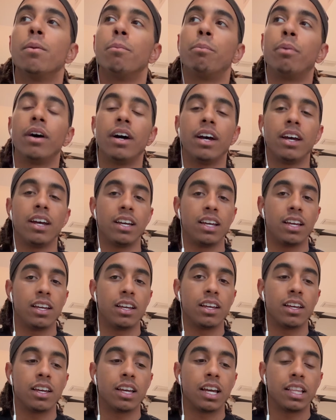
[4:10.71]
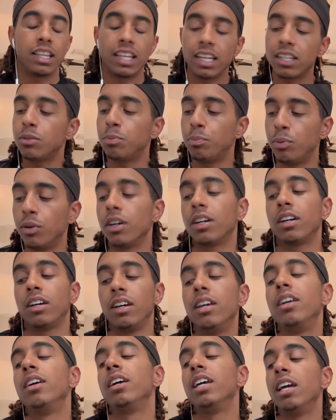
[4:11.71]
but this book,
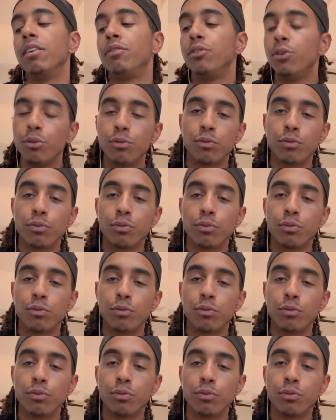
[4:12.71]
if you